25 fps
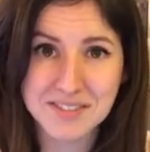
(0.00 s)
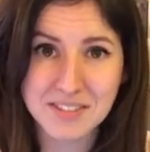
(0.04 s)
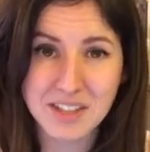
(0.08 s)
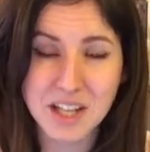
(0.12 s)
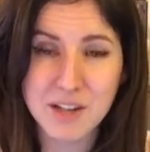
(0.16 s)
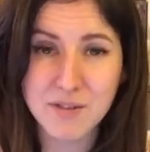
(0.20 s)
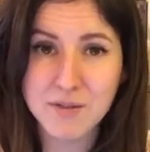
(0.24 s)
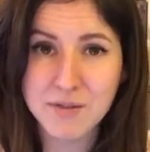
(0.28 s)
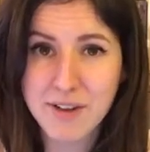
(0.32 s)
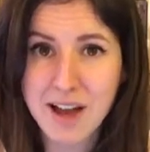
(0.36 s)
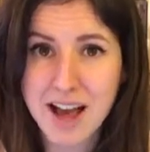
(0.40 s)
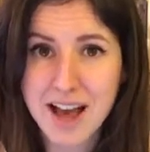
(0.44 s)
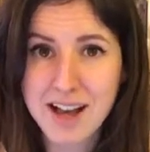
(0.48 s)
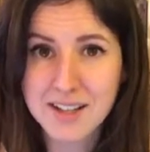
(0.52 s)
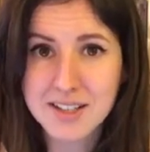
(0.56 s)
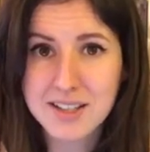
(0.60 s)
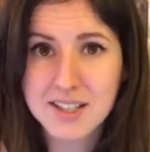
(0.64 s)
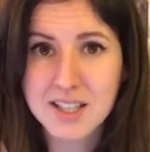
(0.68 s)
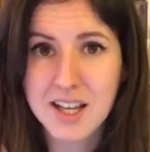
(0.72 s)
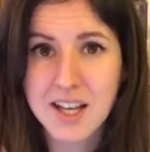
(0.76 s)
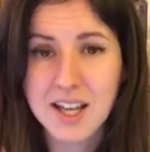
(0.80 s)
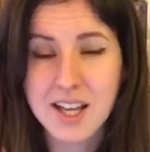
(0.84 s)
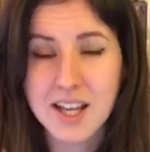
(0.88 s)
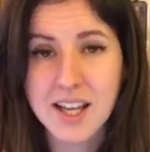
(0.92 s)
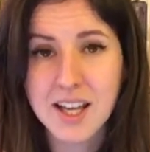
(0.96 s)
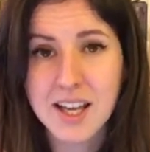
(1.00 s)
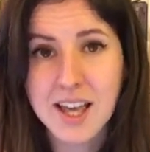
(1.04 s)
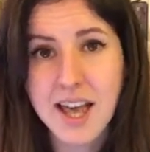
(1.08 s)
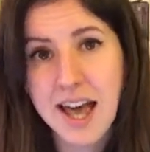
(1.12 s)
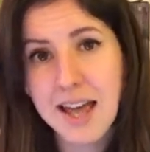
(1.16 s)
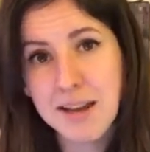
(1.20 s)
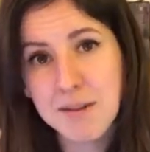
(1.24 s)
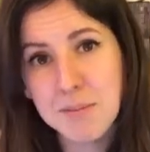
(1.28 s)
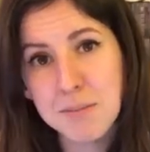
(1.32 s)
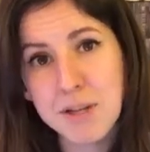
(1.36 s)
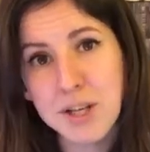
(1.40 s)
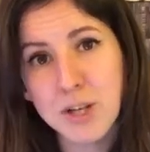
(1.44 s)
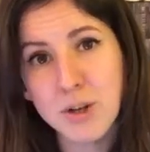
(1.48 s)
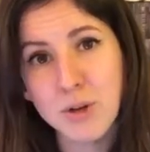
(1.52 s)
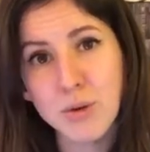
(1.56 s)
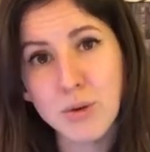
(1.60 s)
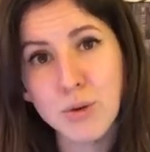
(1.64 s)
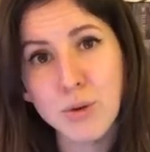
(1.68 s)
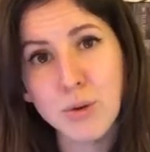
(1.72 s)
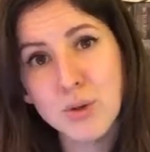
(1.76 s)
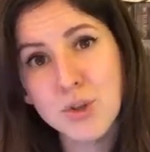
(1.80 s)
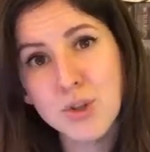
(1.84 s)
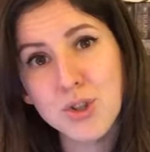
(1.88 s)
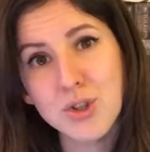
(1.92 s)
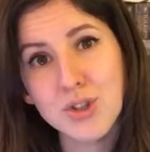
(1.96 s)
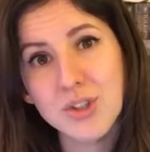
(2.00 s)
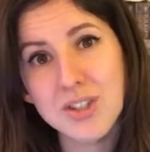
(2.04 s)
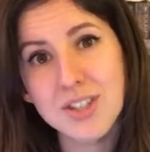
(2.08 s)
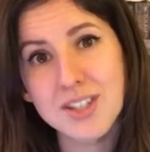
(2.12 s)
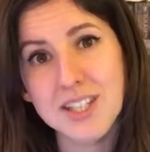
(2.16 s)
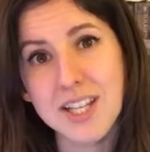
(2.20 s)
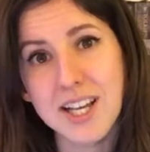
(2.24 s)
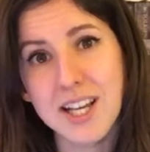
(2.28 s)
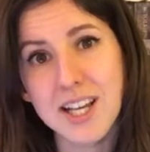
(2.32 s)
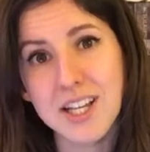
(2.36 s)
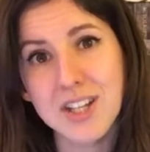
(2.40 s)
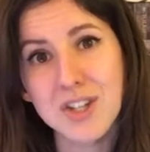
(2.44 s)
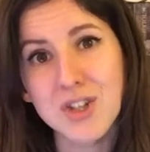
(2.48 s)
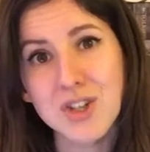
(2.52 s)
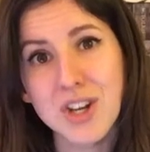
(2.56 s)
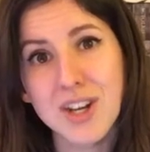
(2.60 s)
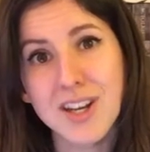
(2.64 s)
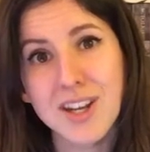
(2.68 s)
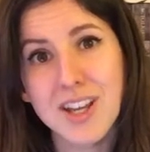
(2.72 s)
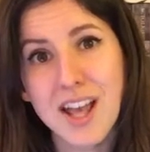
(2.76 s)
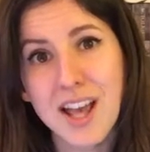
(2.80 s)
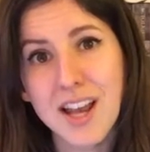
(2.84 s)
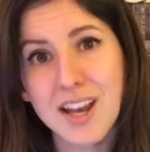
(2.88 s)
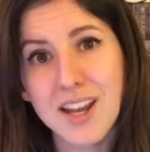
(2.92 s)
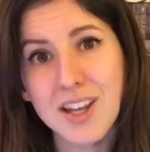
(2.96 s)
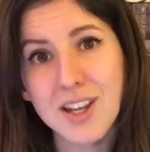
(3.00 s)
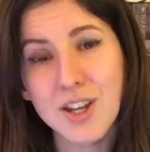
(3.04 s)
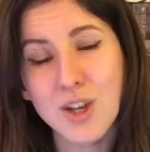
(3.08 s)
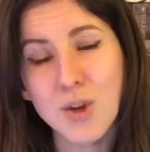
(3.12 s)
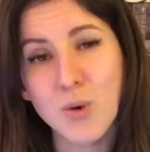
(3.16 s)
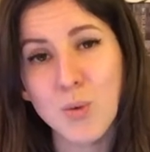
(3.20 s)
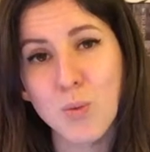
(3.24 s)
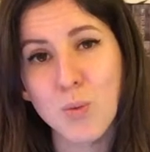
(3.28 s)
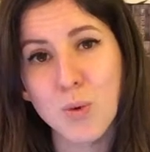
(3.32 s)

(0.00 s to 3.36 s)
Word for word: In fact, it can be a crucial stage in getting your